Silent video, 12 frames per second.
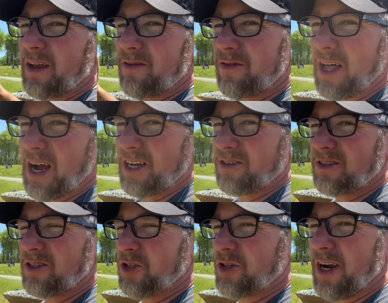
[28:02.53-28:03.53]
for the hydrant
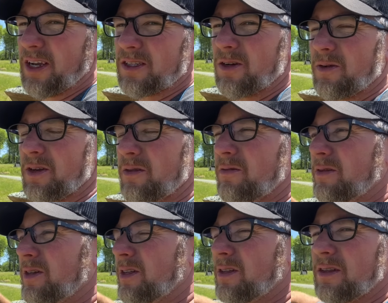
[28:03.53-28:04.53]
to drain. So when you
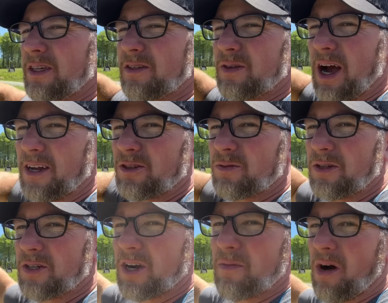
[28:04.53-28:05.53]
these hydrants, when you
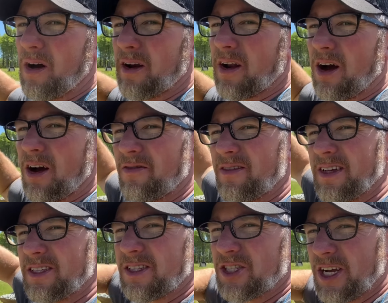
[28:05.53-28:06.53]
turn them on and off,
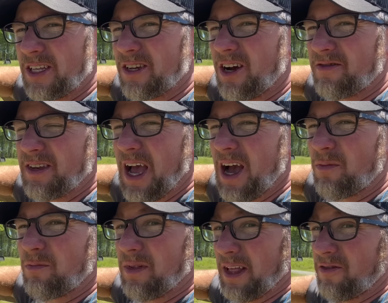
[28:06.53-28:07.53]
it shuts off
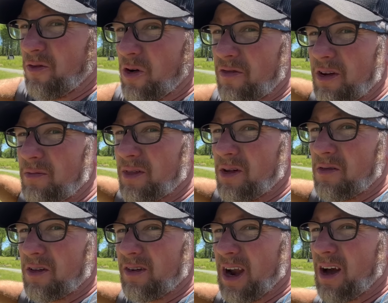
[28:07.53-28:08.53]
down like four feet below
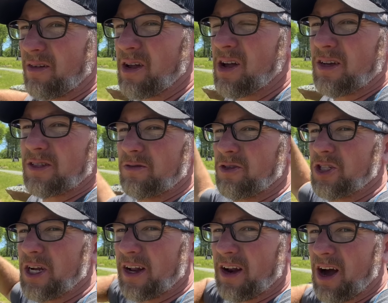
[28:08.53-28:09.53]
the ground. So when you
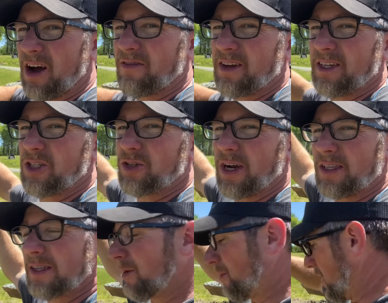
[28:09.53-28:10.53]
shut it off, it drains
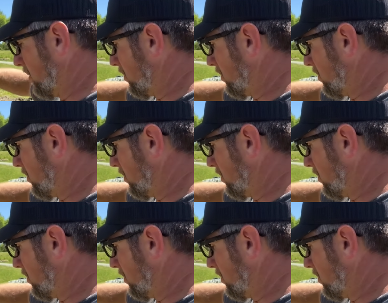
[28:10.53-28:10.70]
that pipe